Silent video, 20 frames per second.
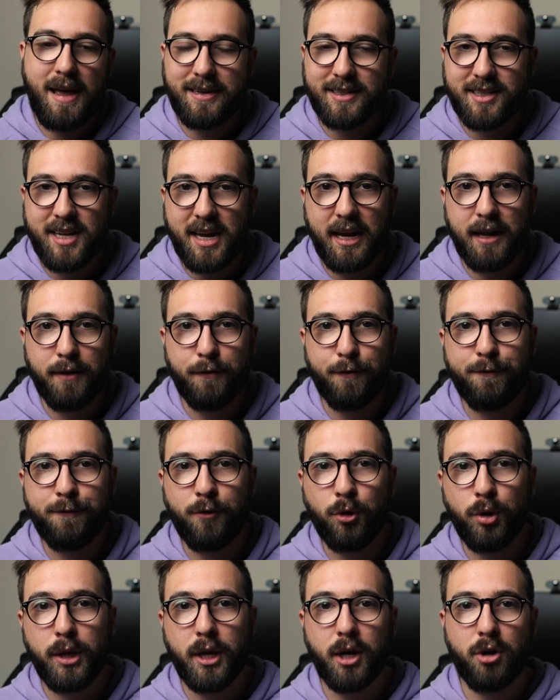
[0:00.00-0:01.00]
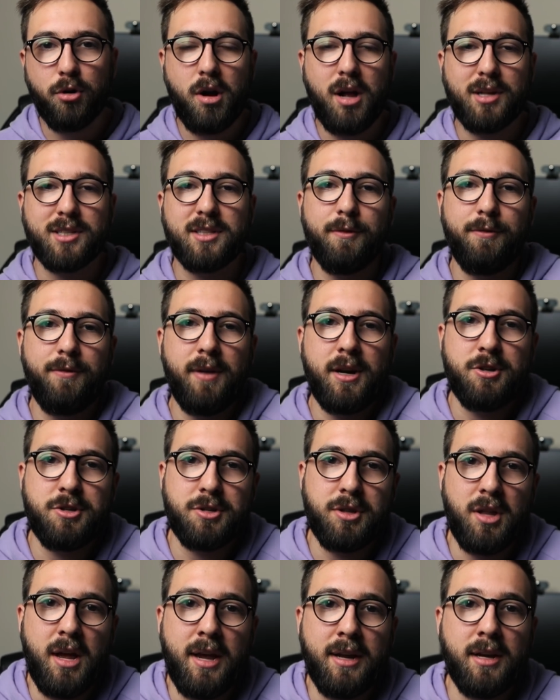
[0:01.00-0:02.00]
and take it fully across the
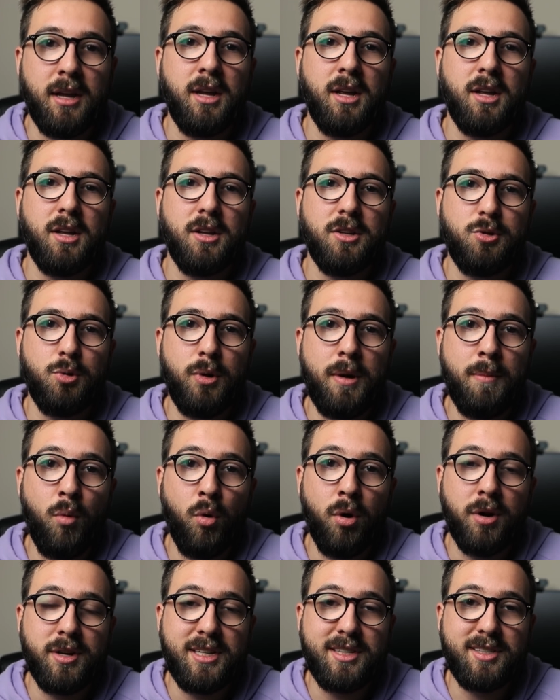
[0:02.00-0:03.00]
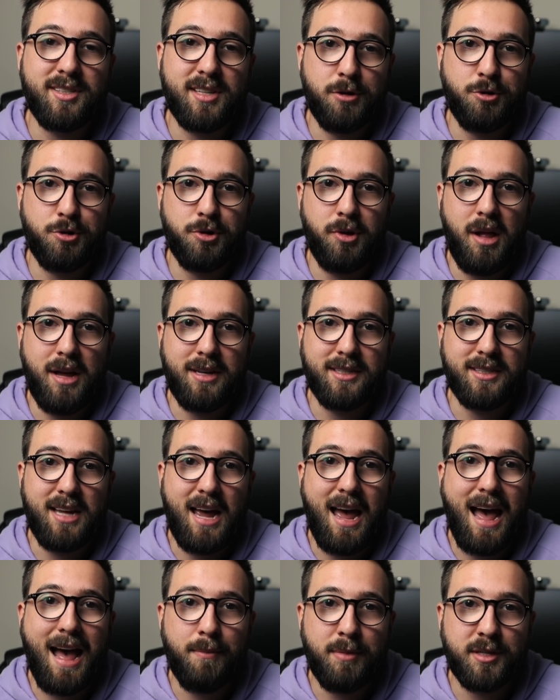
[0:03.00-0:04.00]
finish line to a more decentralized
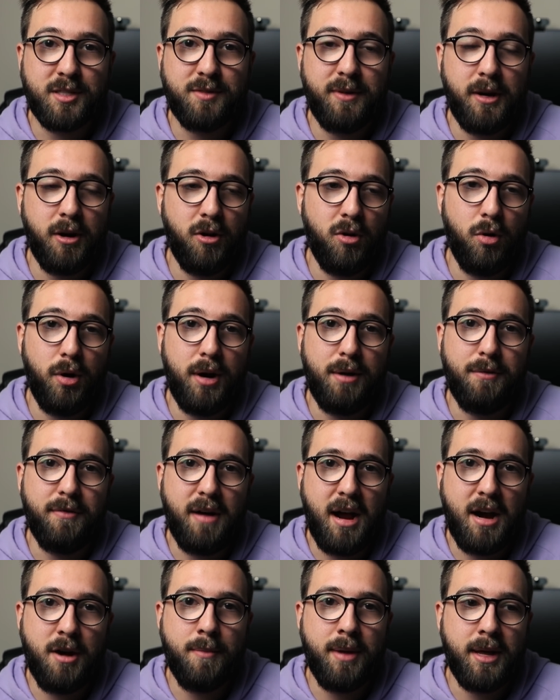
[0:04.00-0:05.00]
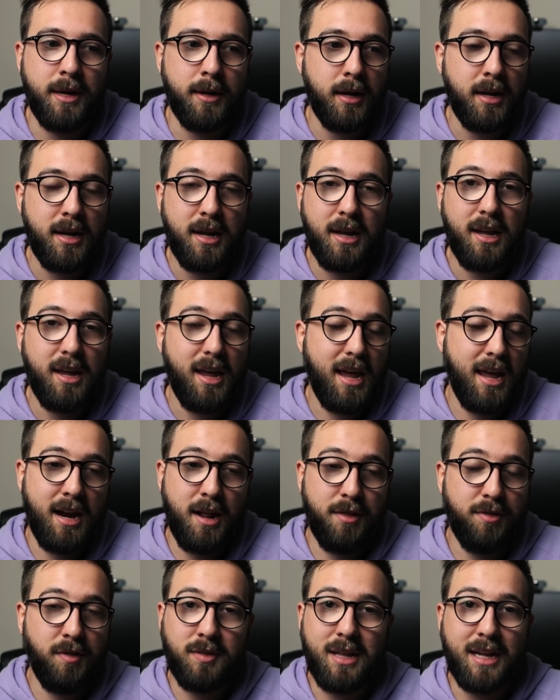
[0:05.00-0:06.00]
atmosphere or environment. And
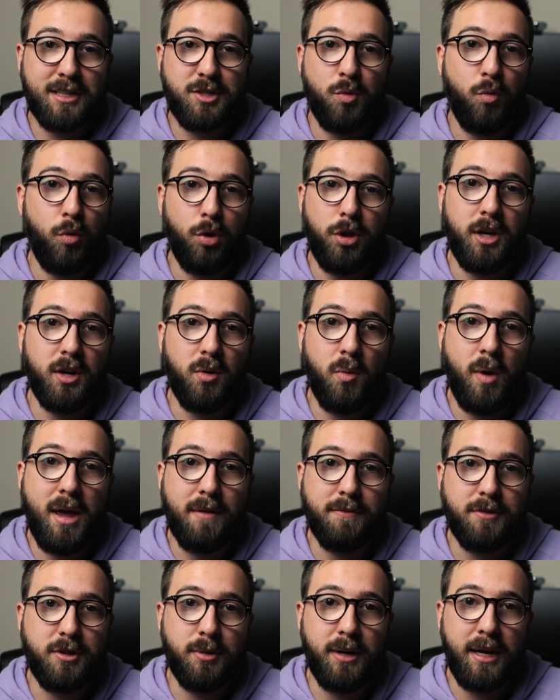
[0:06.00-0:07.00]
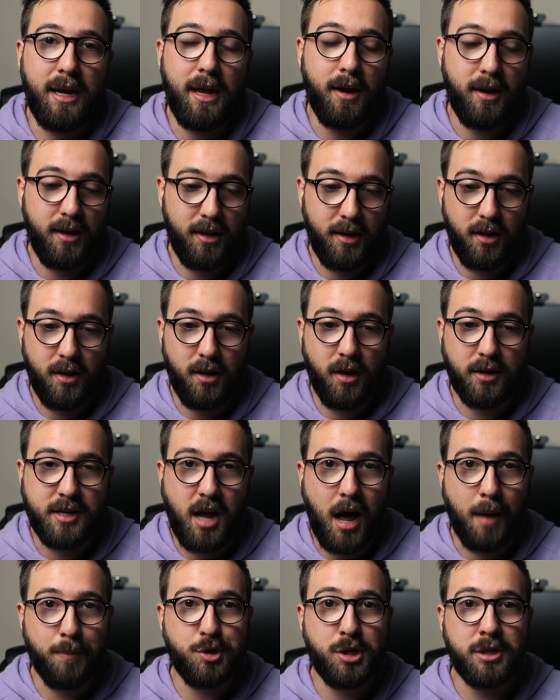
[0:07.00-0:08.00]
I think that's a really good way of doing it.
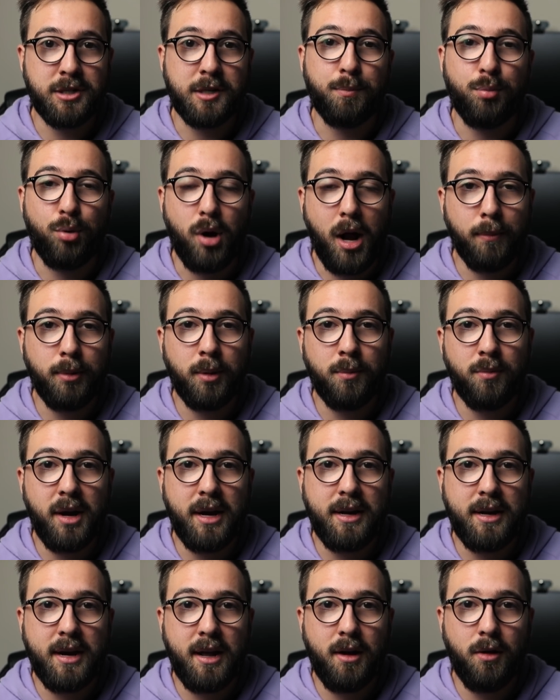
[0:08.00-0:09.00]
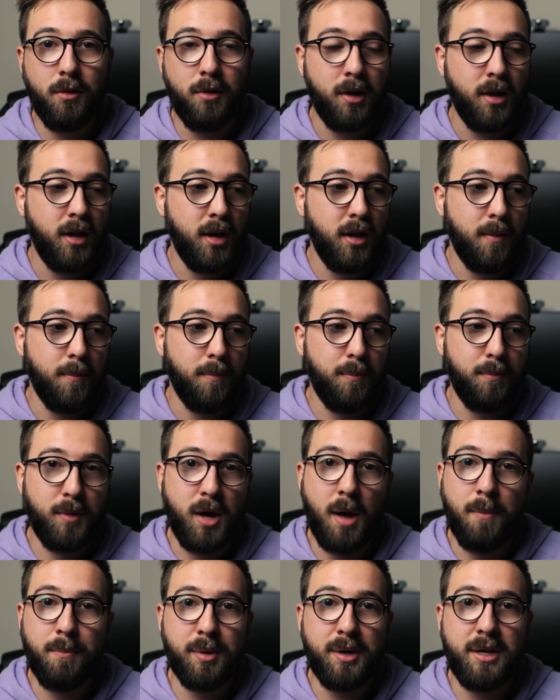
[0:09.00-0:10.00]
Adoption's a problem right now.
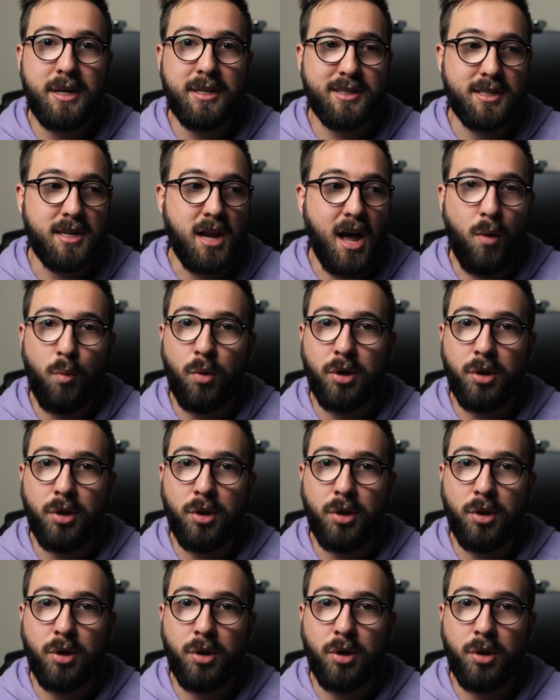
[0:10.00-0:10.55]
Companies not